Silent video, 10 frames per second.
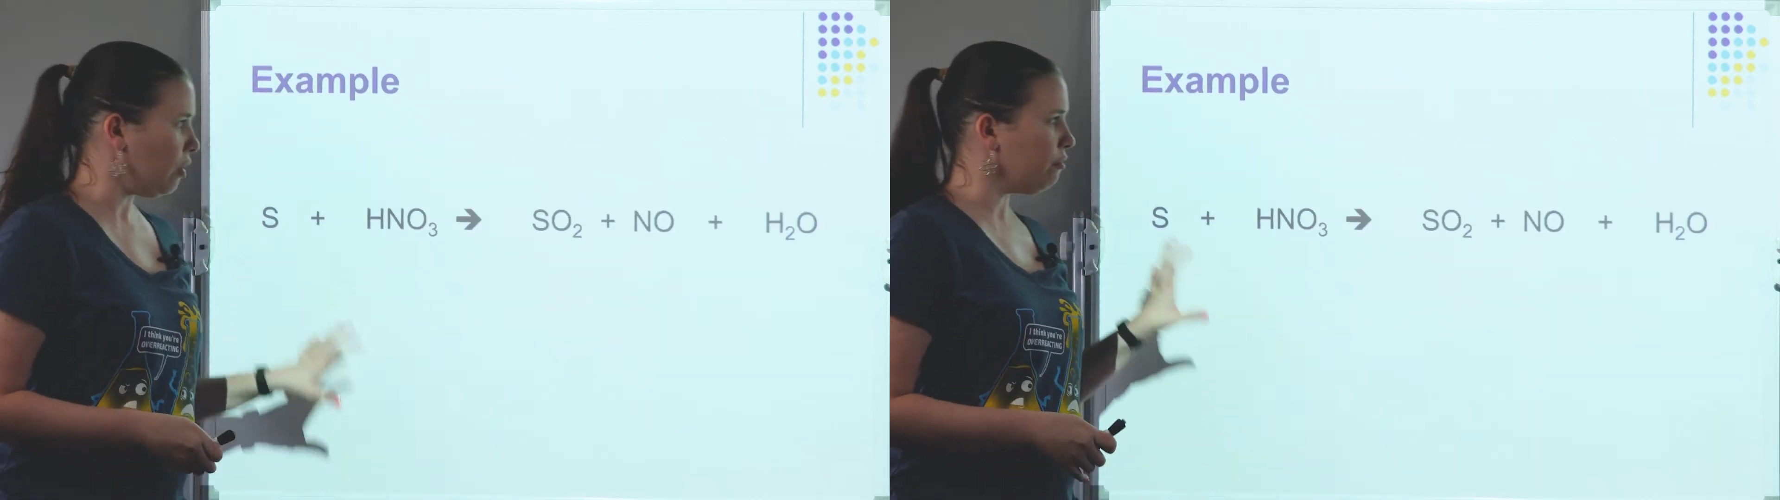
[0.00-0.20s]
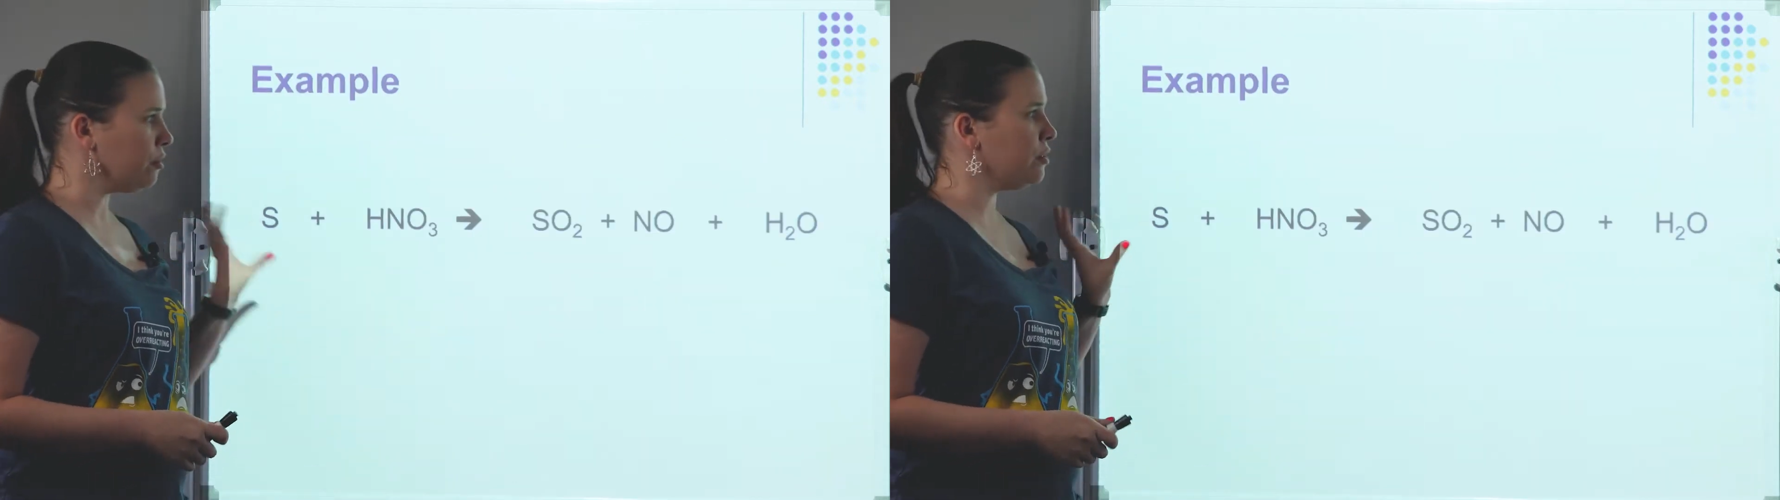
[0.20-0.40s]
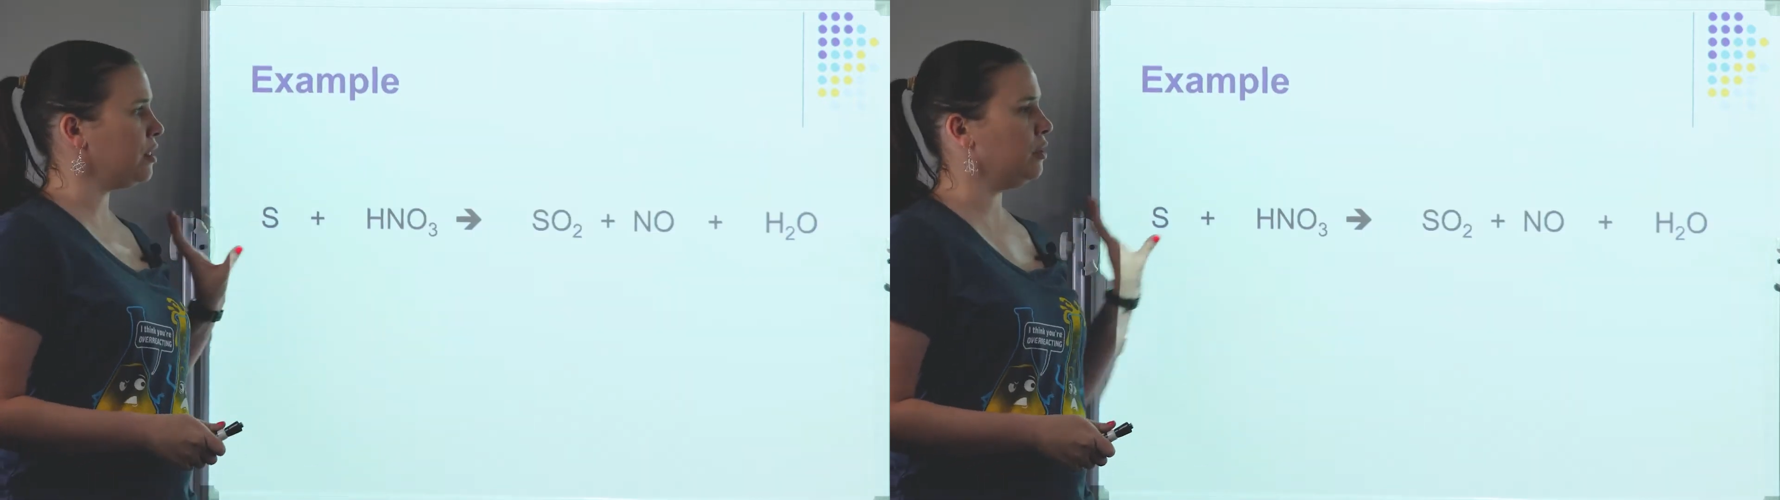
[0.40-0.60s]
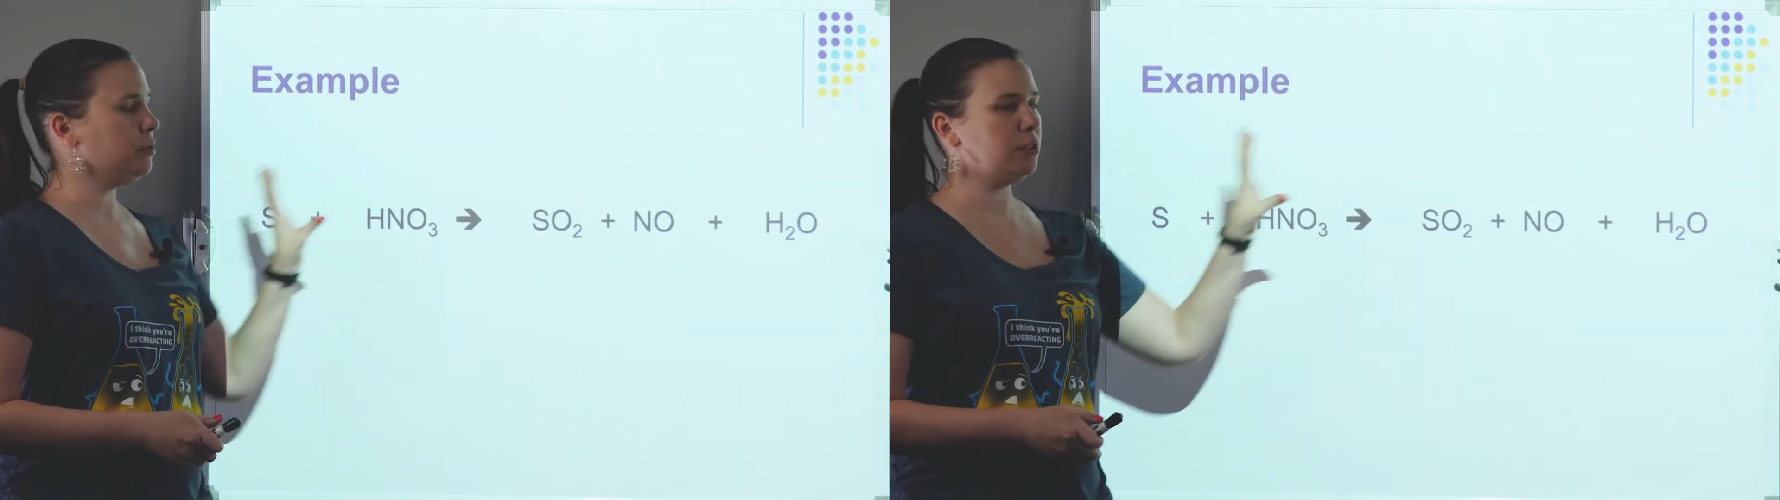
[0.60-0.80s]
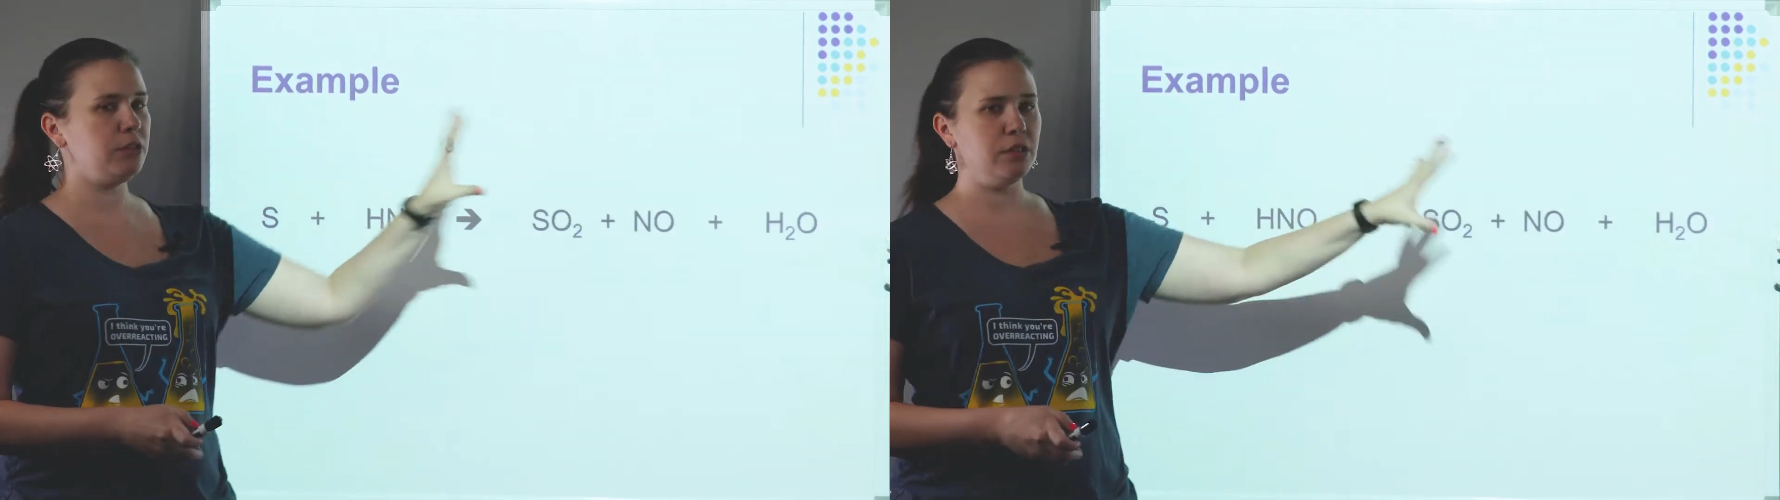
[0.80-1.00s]
First thing I
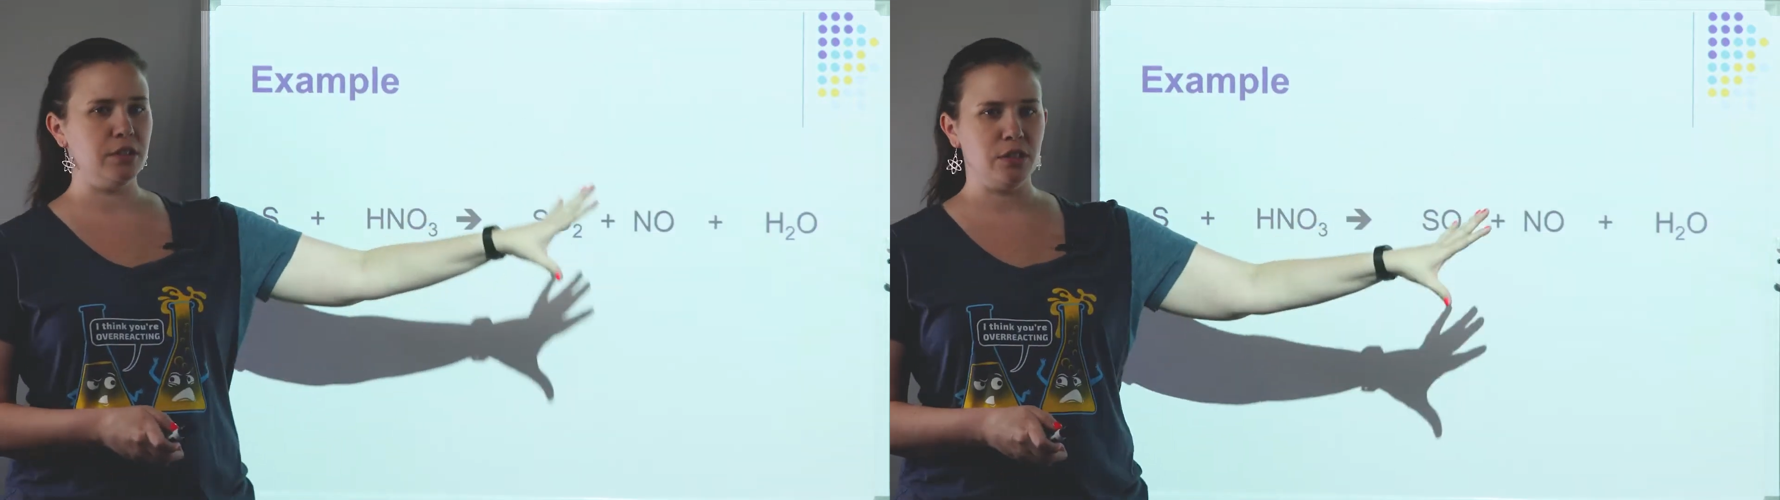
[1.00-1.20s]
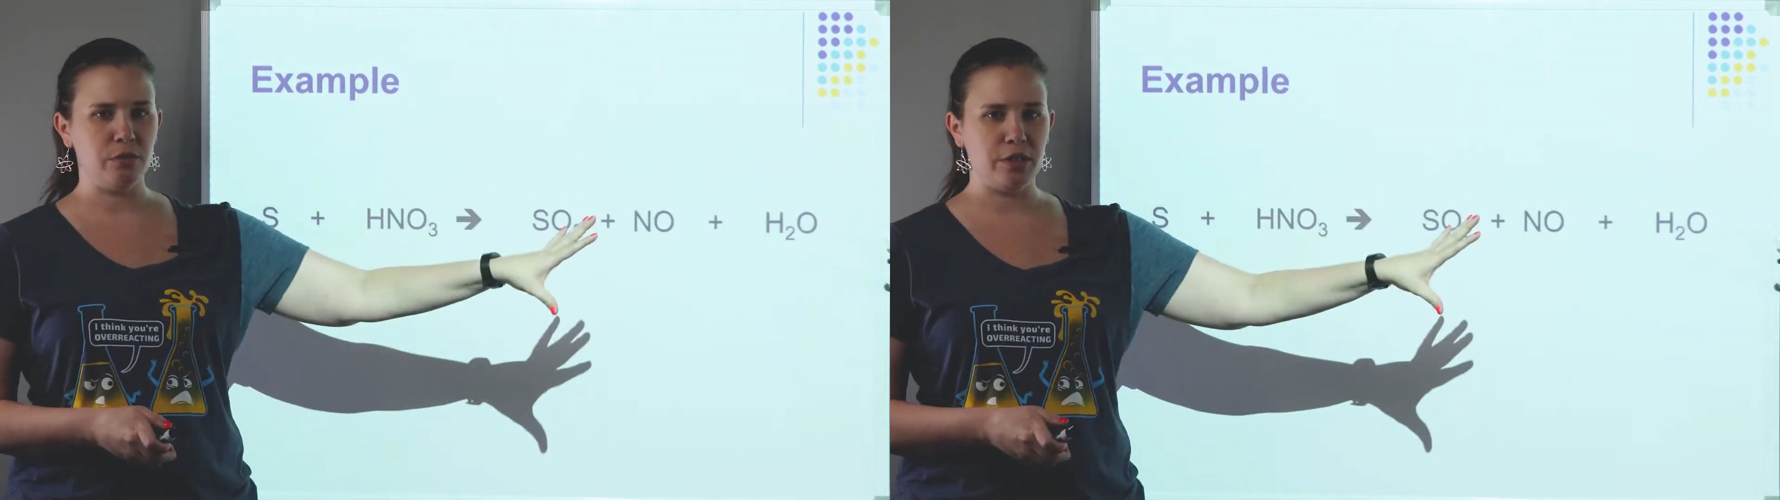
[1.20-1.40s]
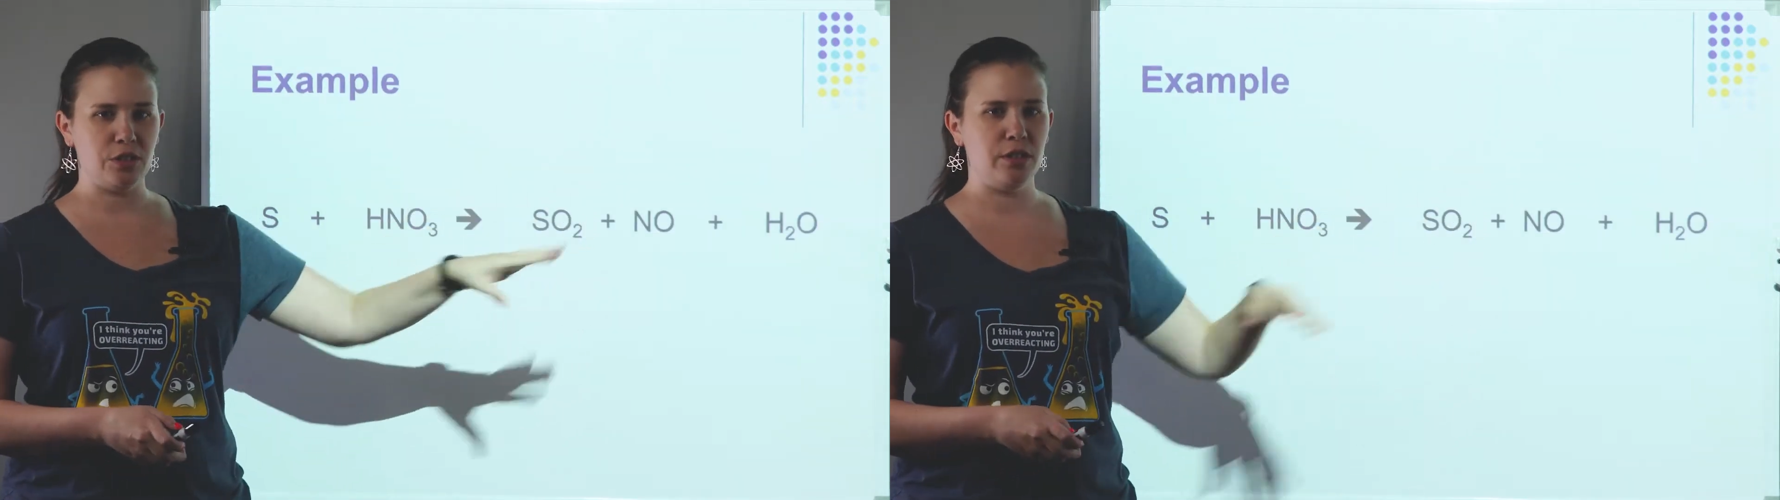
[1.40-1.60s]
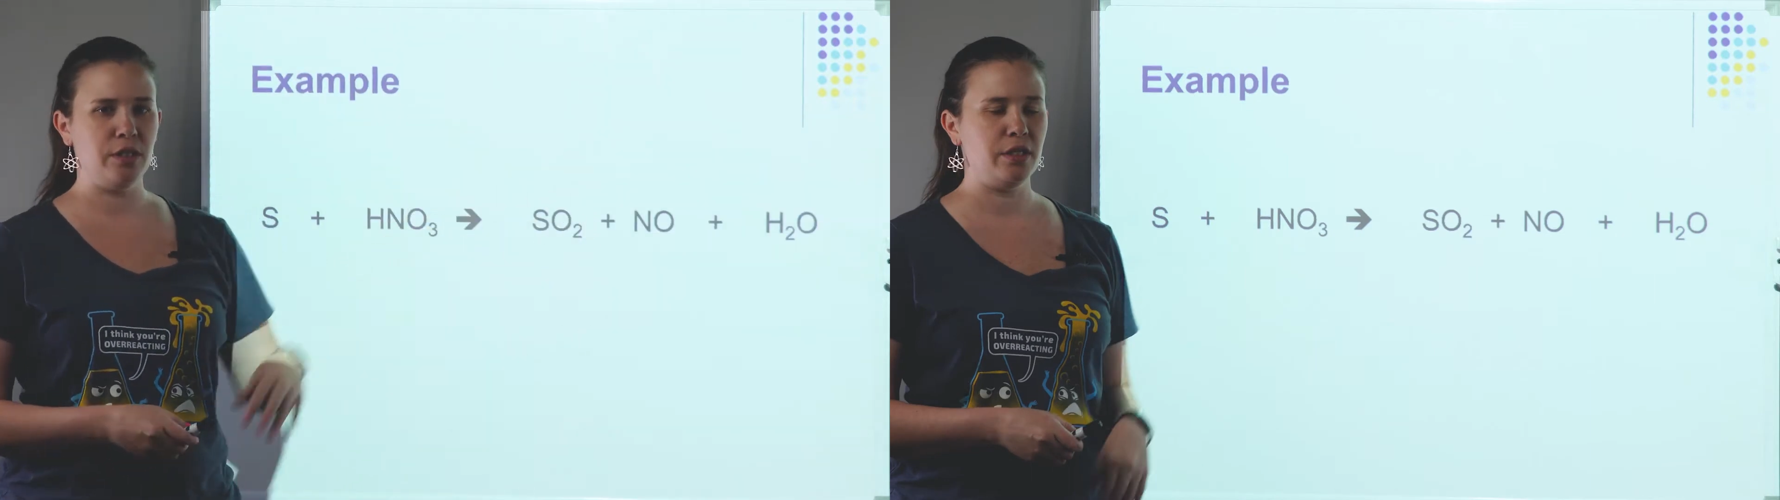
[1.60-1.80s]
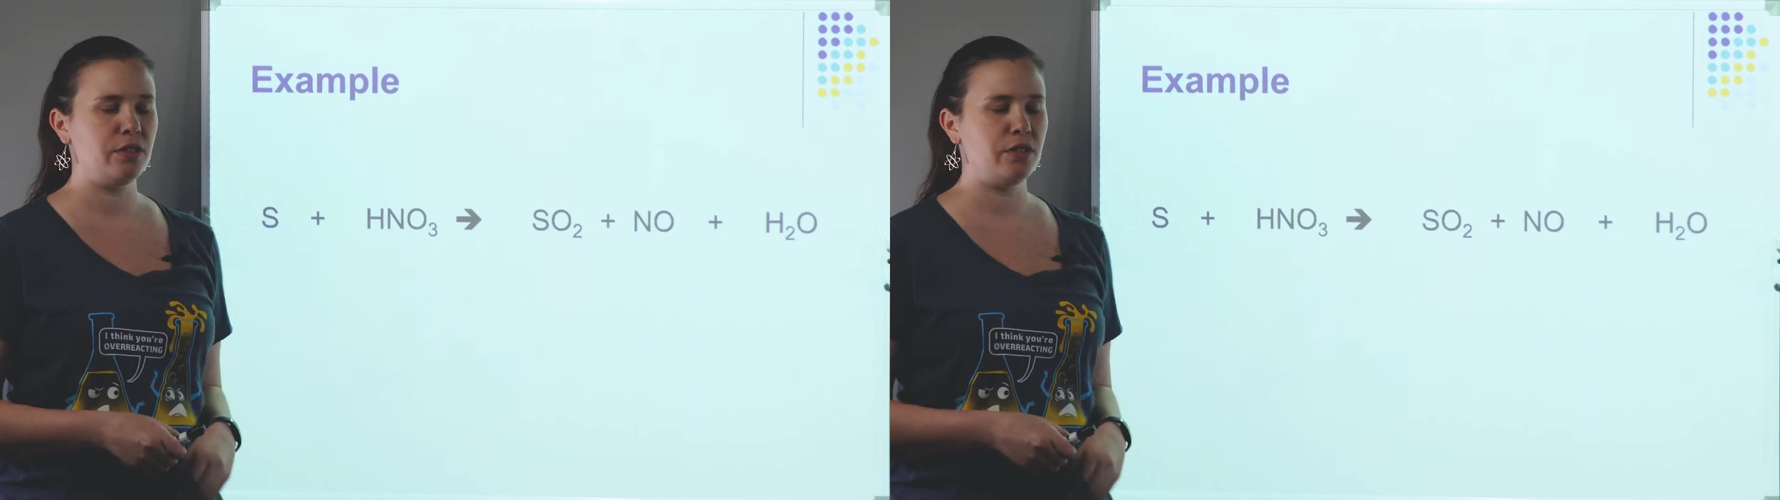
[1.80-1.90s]
want to do to this equation